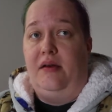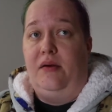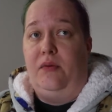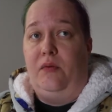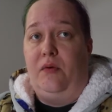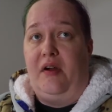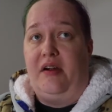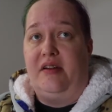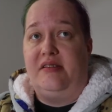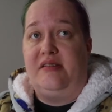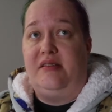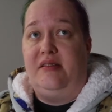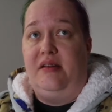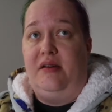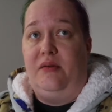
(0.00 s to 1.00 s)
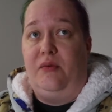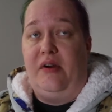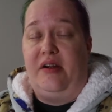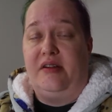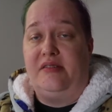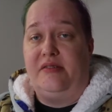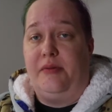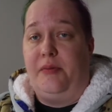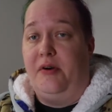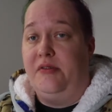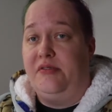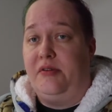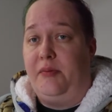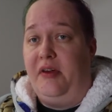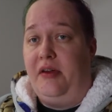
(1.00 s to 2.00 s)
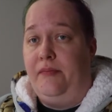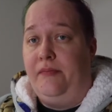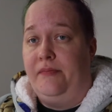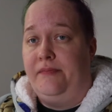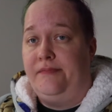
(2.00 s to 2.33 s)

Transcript: where it's supposed to be.